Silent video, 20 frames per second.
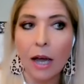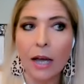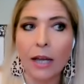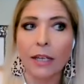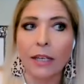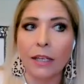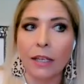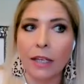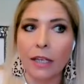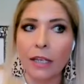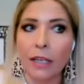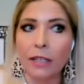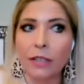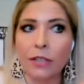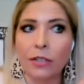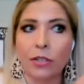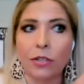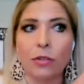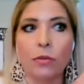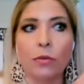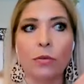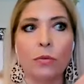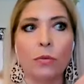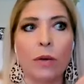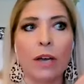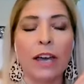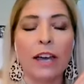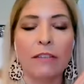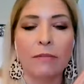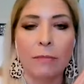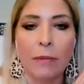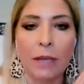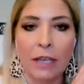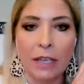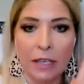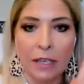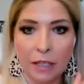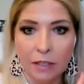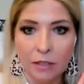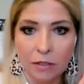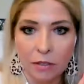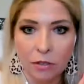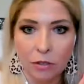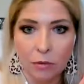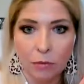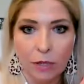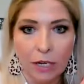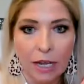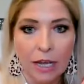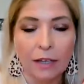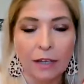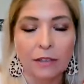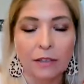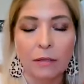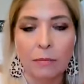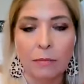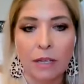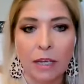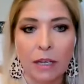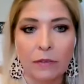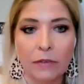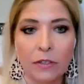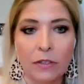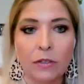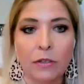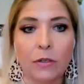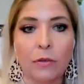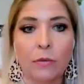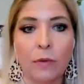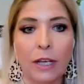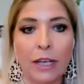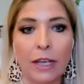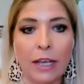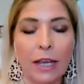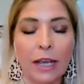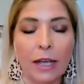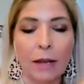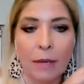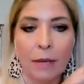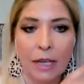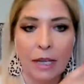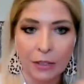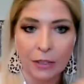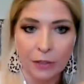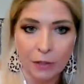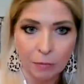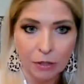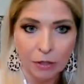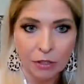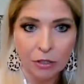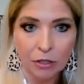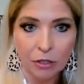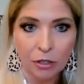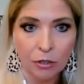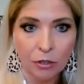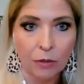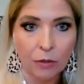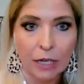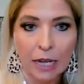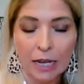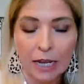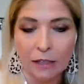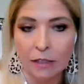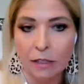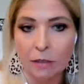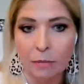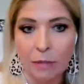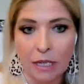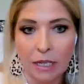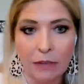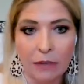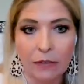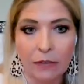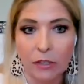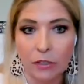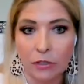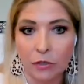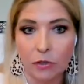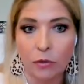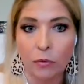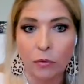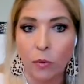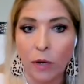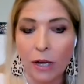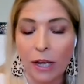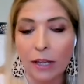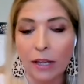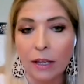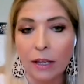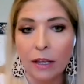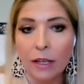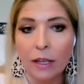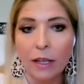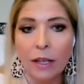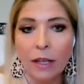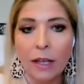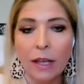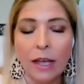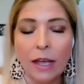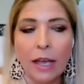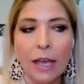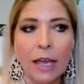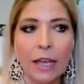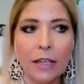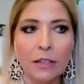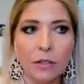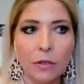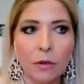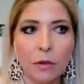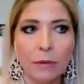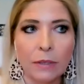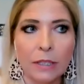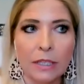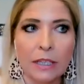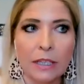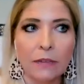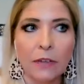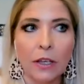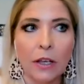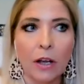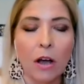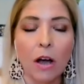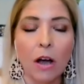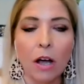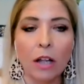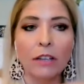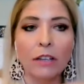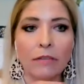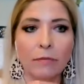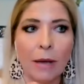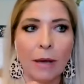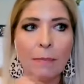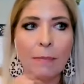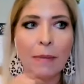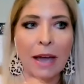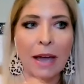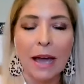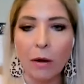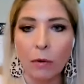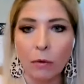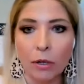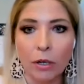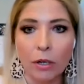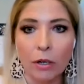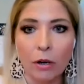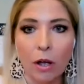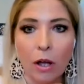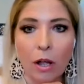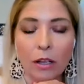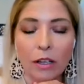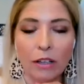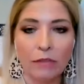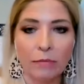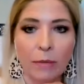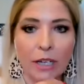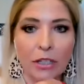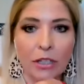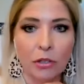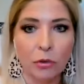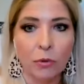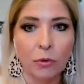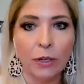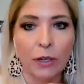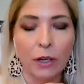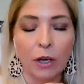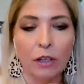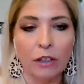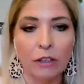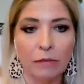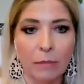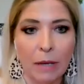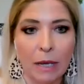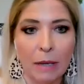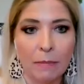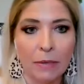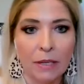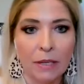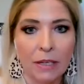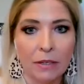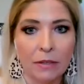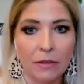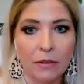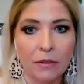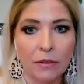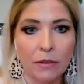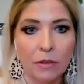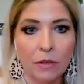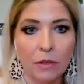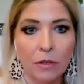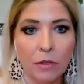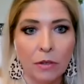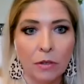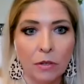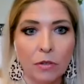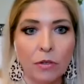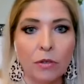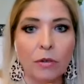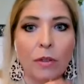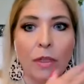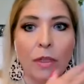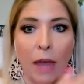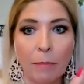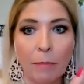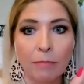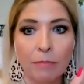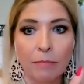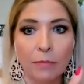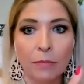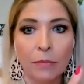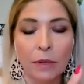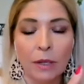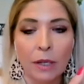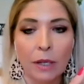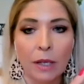I needed to have my kids do and act and behave a certain way and my husband to do and act and behave in a certain way. And so I was giving all of my power, all of my joy, all of my peace to them